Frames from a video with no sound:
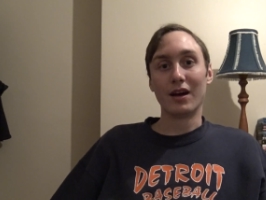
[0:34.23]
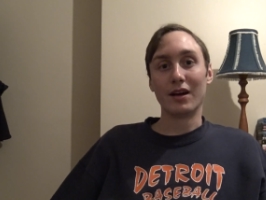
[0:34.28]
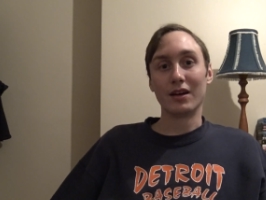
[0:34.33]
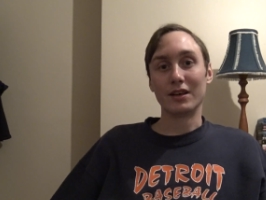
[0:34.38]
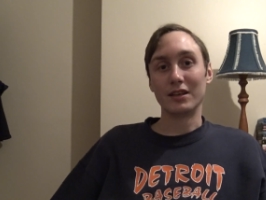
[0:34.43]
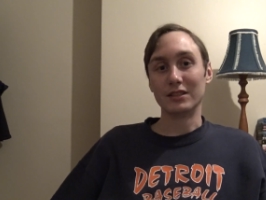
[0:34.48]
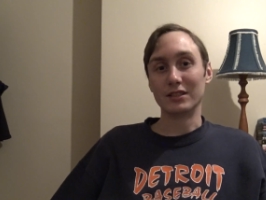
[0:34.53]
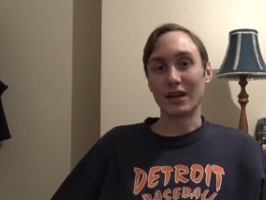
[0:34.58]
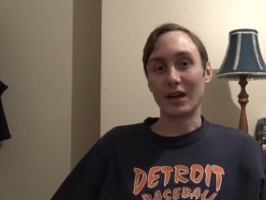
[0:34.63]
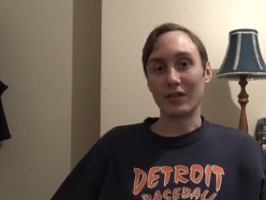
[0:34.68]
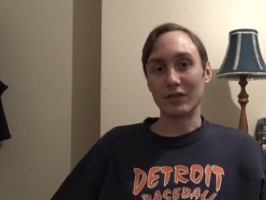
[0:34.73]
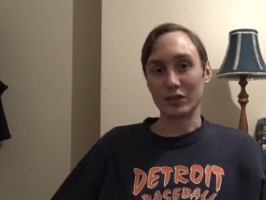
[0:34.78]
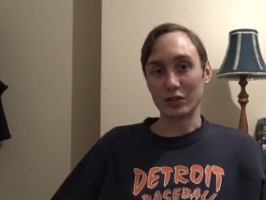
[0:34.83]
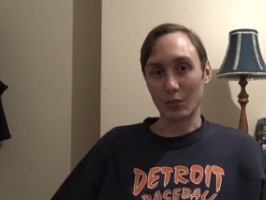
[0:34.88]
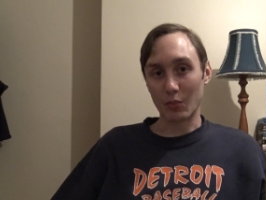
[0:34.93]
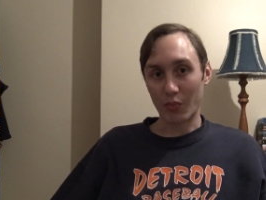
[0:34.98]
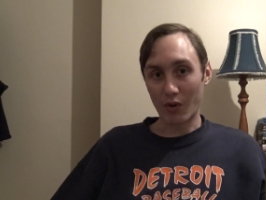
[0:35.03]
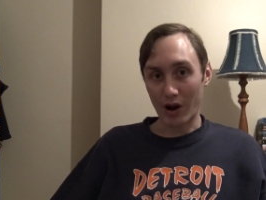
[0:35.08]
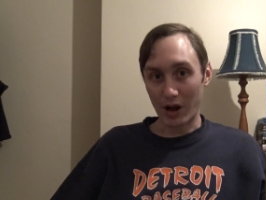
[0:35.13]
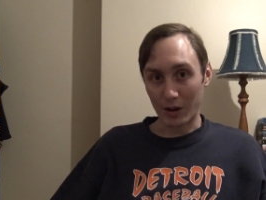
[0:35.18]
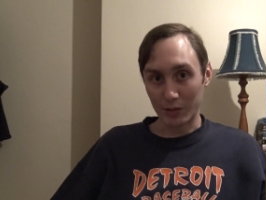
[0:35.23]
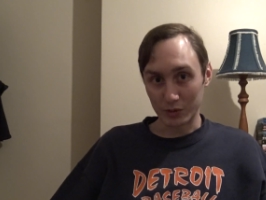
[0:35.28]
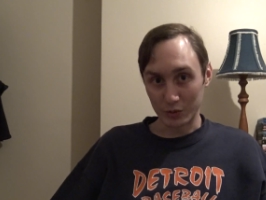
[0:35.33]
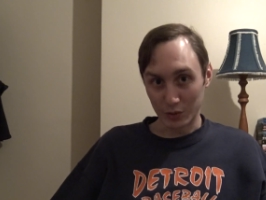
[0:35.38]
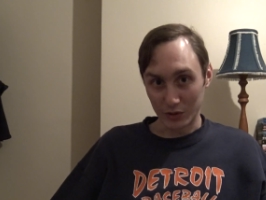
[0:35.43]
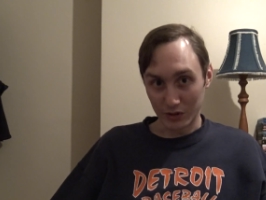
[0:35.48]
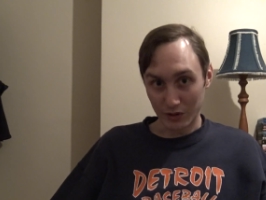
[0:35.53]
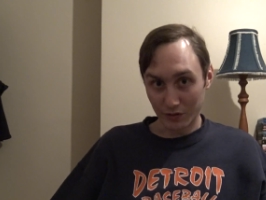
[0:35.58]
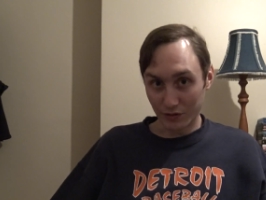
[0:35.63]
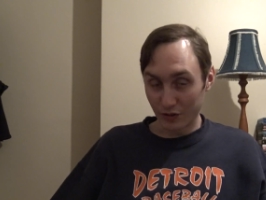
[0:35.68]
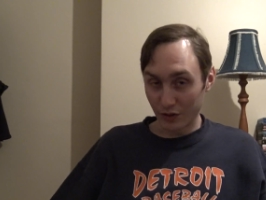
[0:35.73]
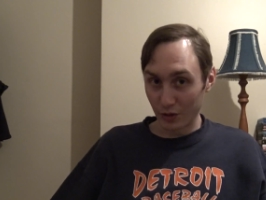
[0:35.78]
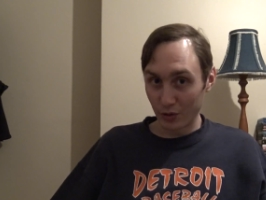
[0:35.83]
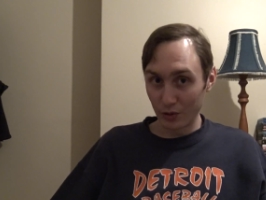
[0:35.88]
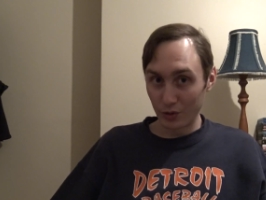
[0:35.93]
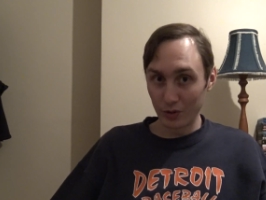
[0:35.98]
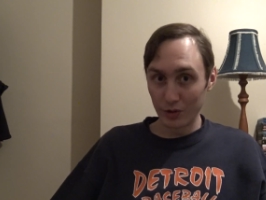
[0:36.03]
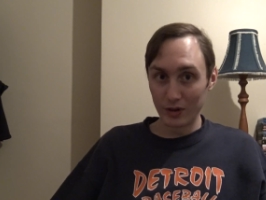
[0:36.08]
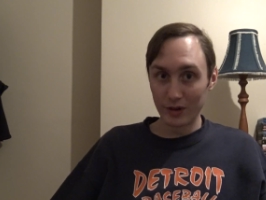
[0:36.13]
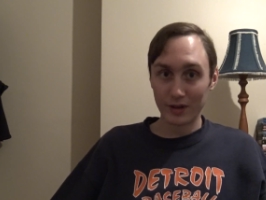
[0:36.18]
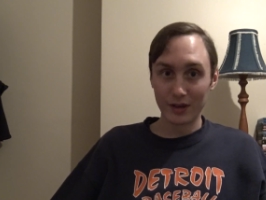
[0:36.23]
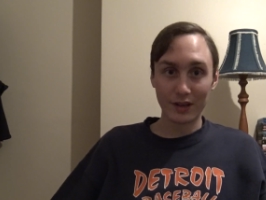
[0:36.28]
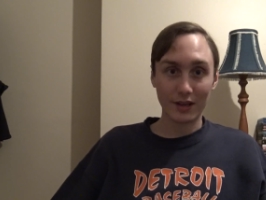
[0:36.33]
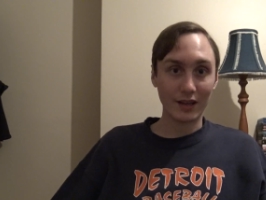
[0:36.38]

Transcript: He's having some problems with the food.